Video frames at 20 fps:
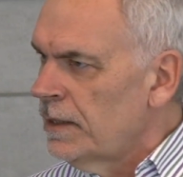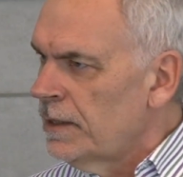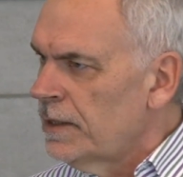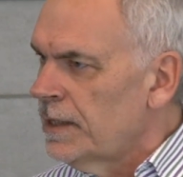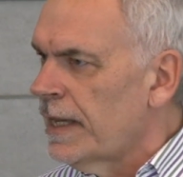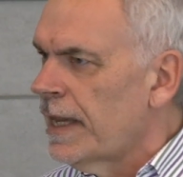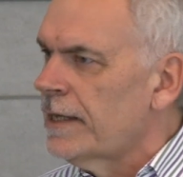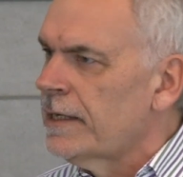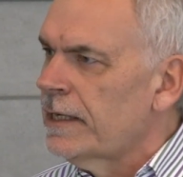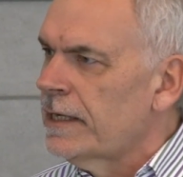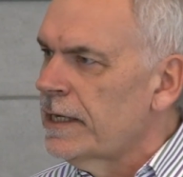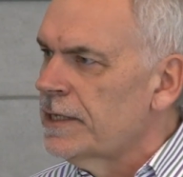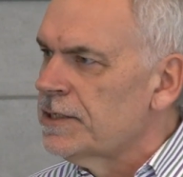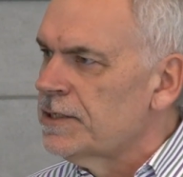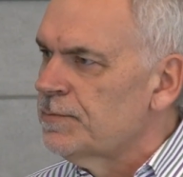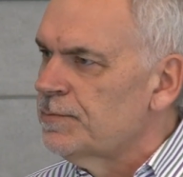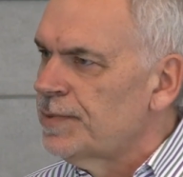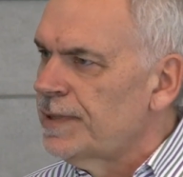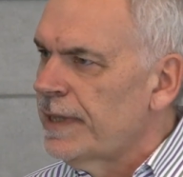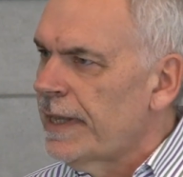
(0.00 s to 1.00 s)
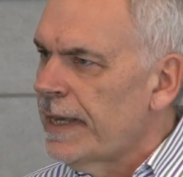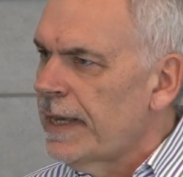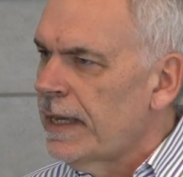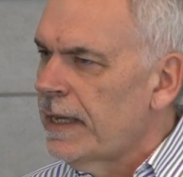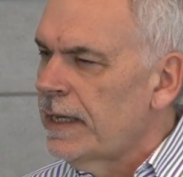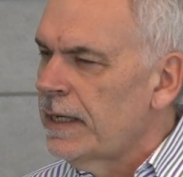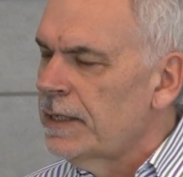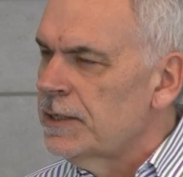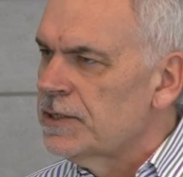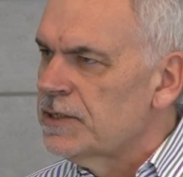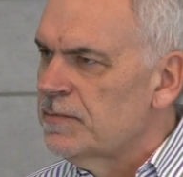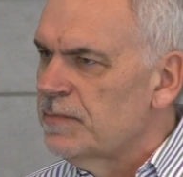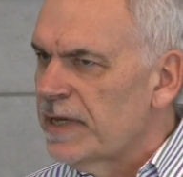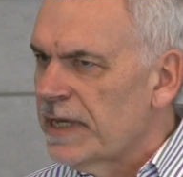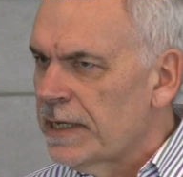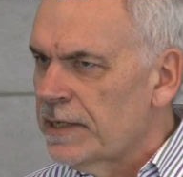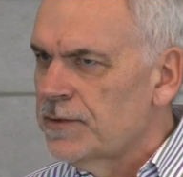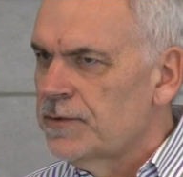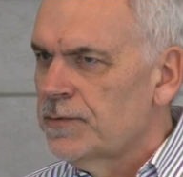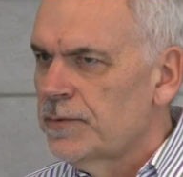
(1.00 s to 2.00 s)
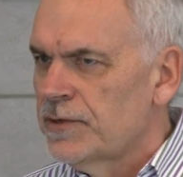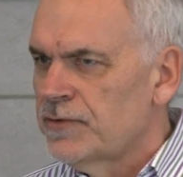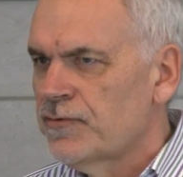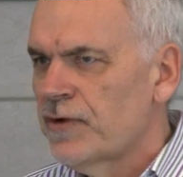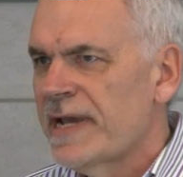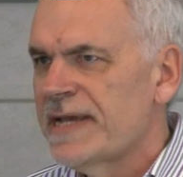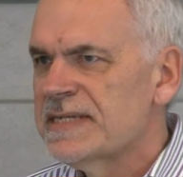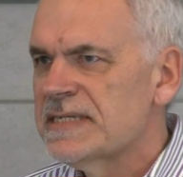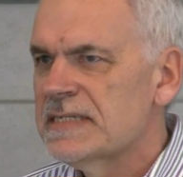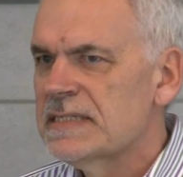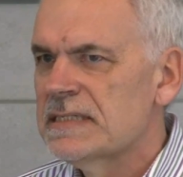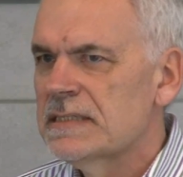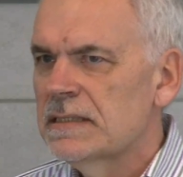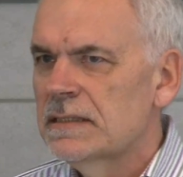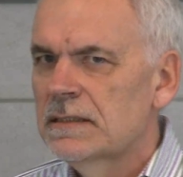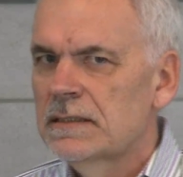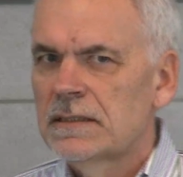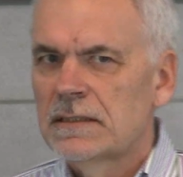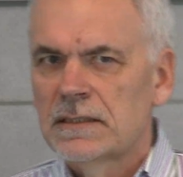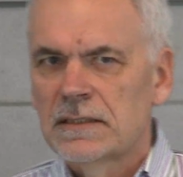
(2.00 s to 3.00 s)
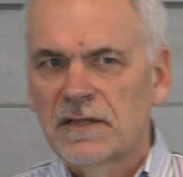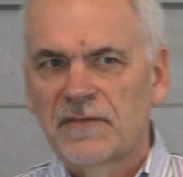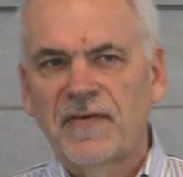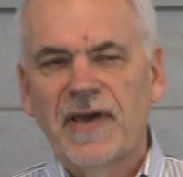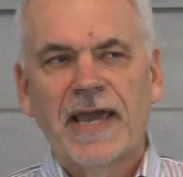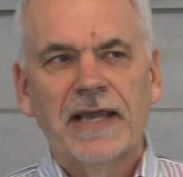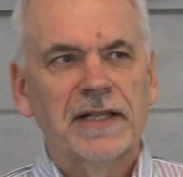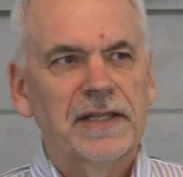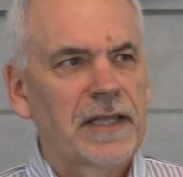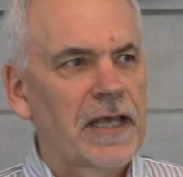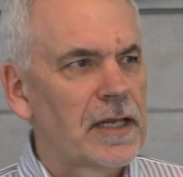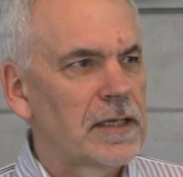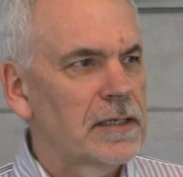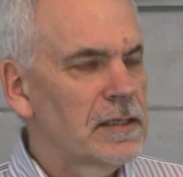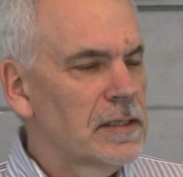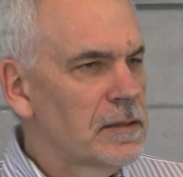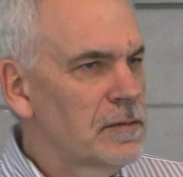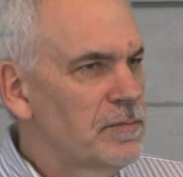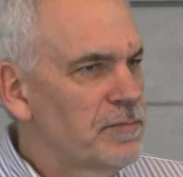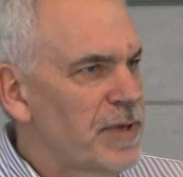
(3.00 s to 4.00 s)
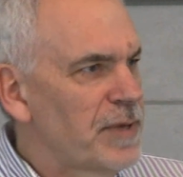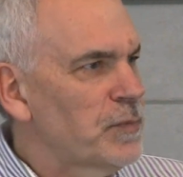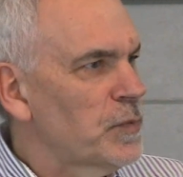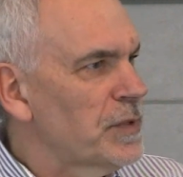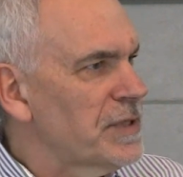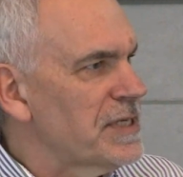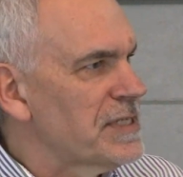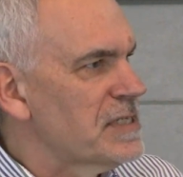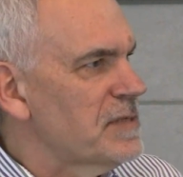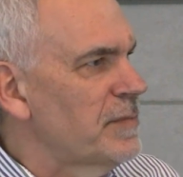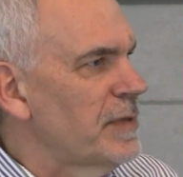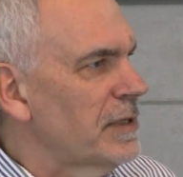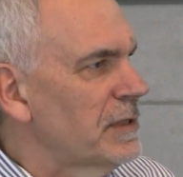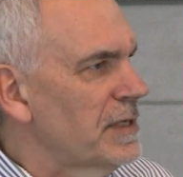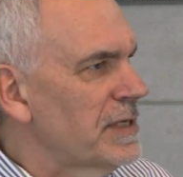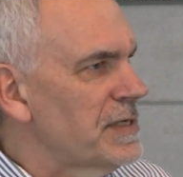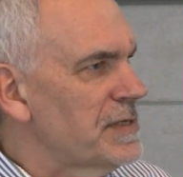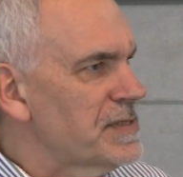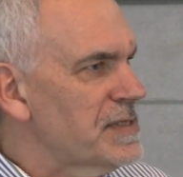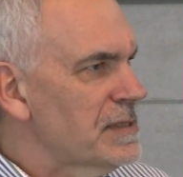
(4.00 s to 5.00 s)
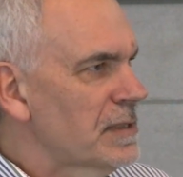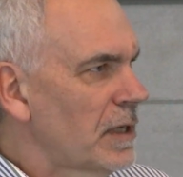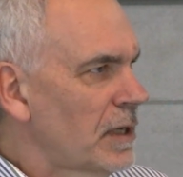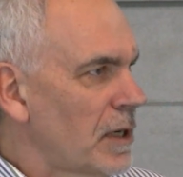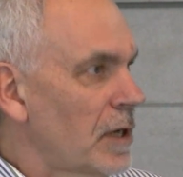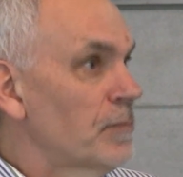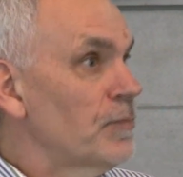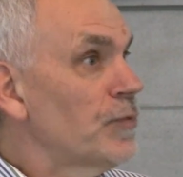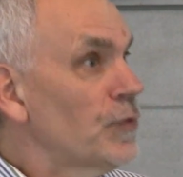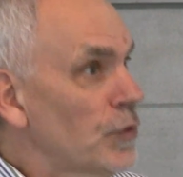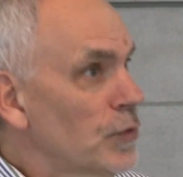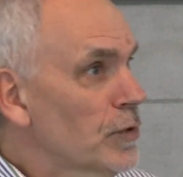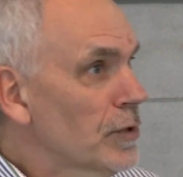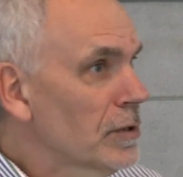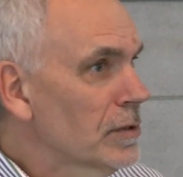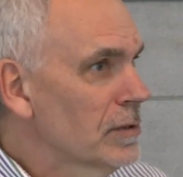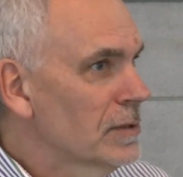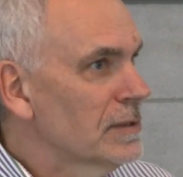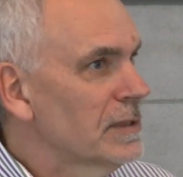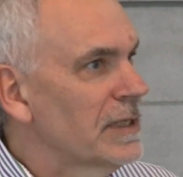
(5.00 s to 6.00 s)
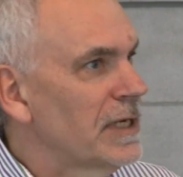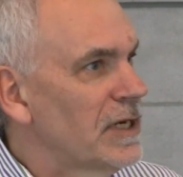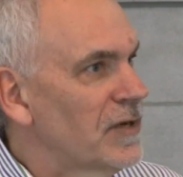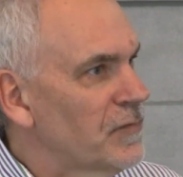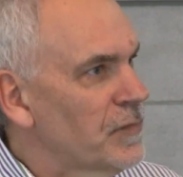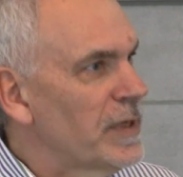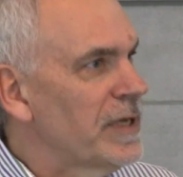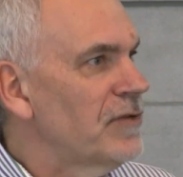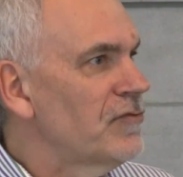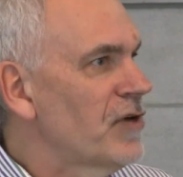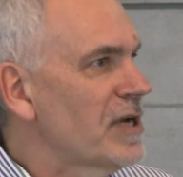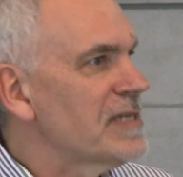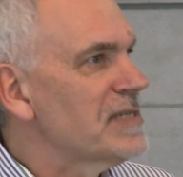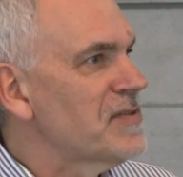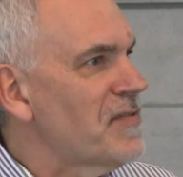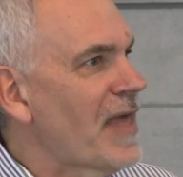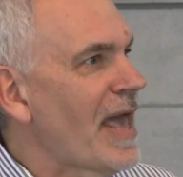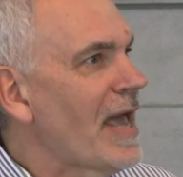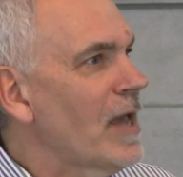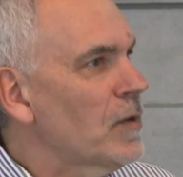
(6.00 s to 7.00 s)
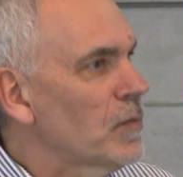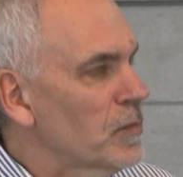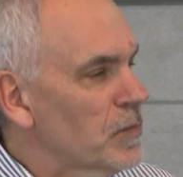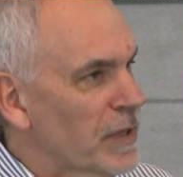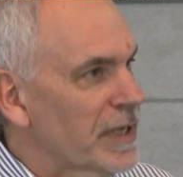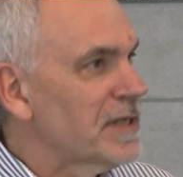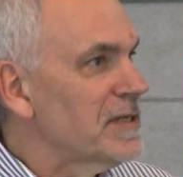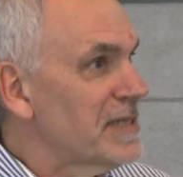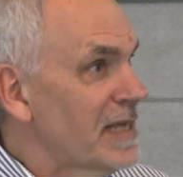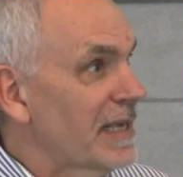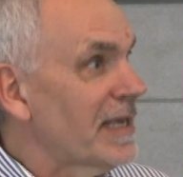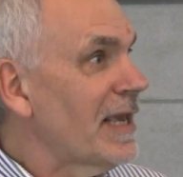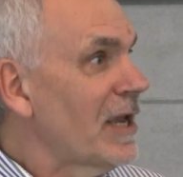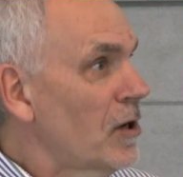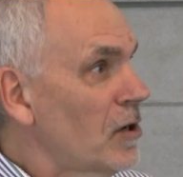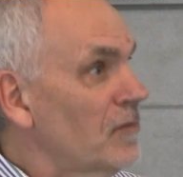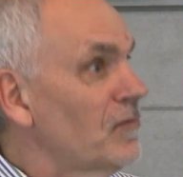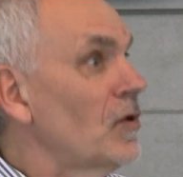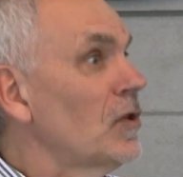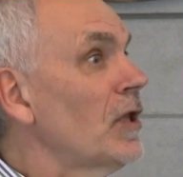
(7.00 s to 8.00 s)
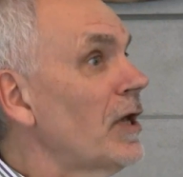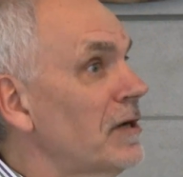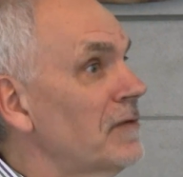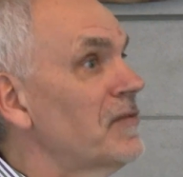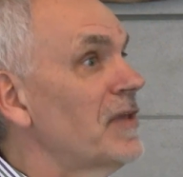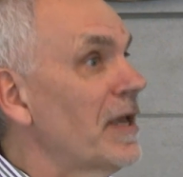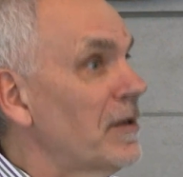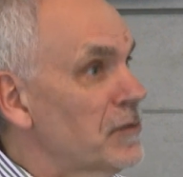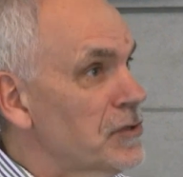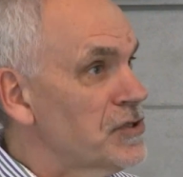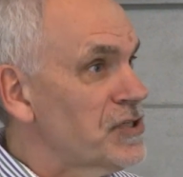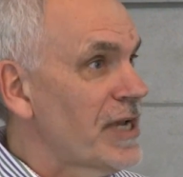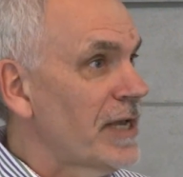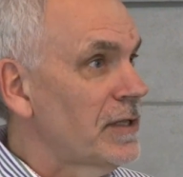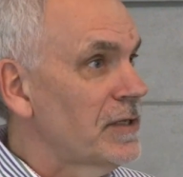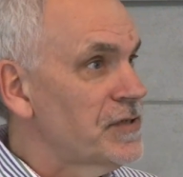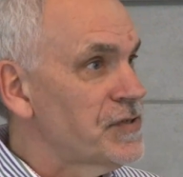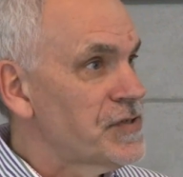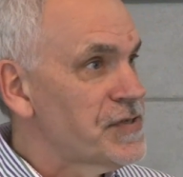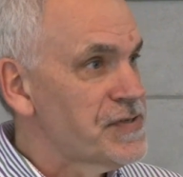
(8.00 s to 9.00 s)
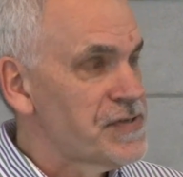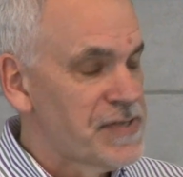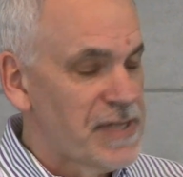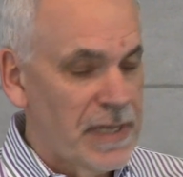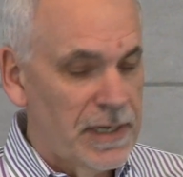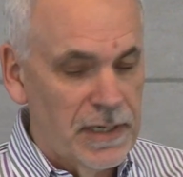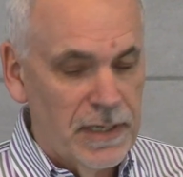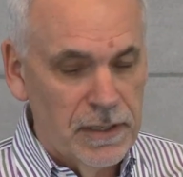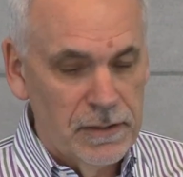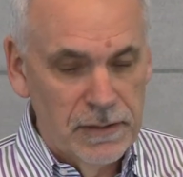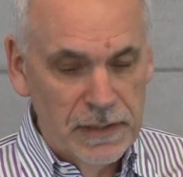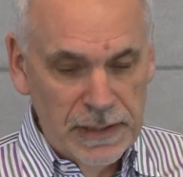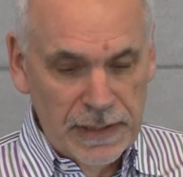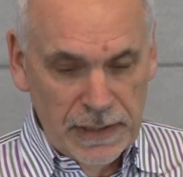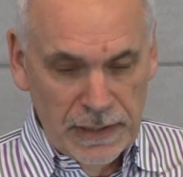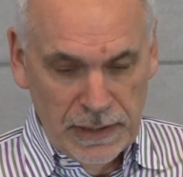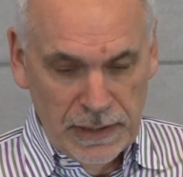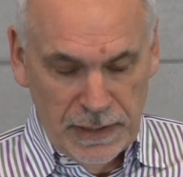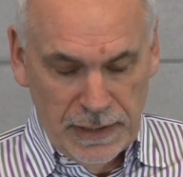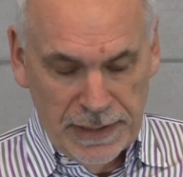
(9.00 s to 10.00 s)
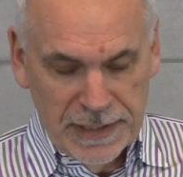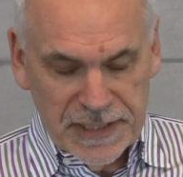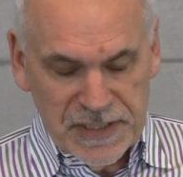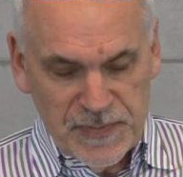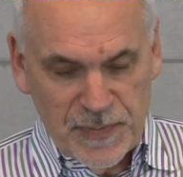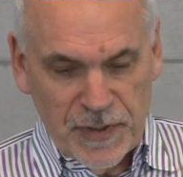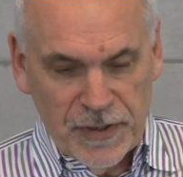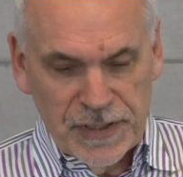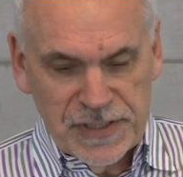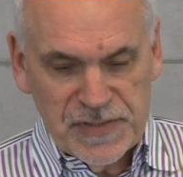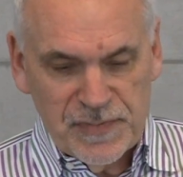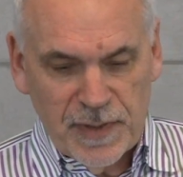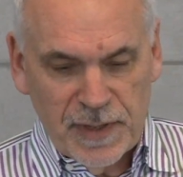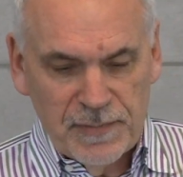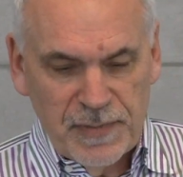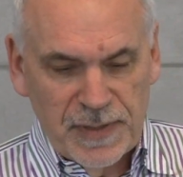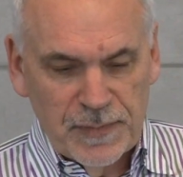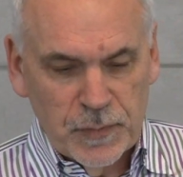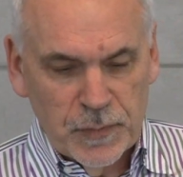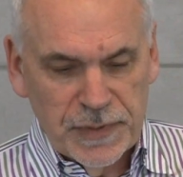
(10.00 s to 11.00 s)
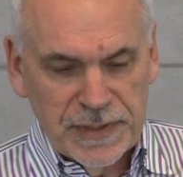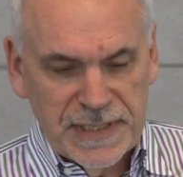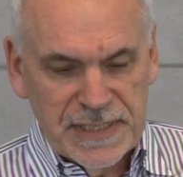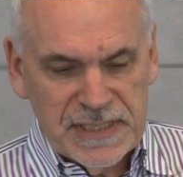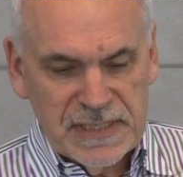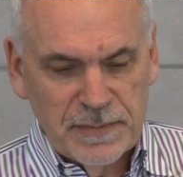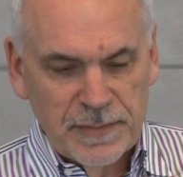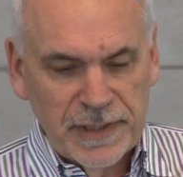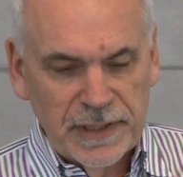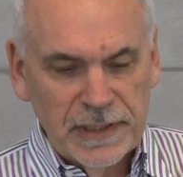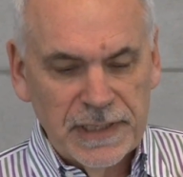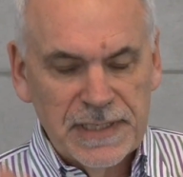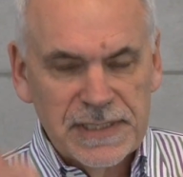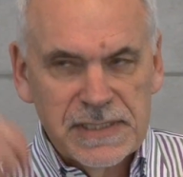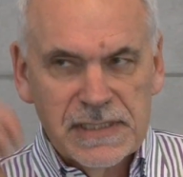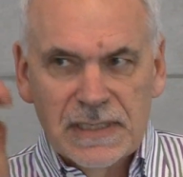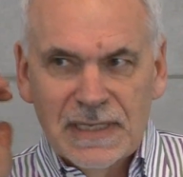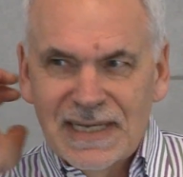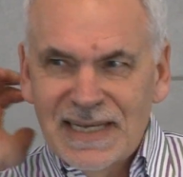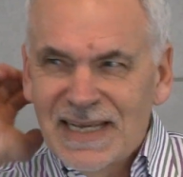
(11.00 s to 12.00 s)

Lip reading: to get it into play, to begin to address the fact that people with disabilities are poor, and if we address that, we can take care of a lot of the other challenges that are experienced by people with disabilities.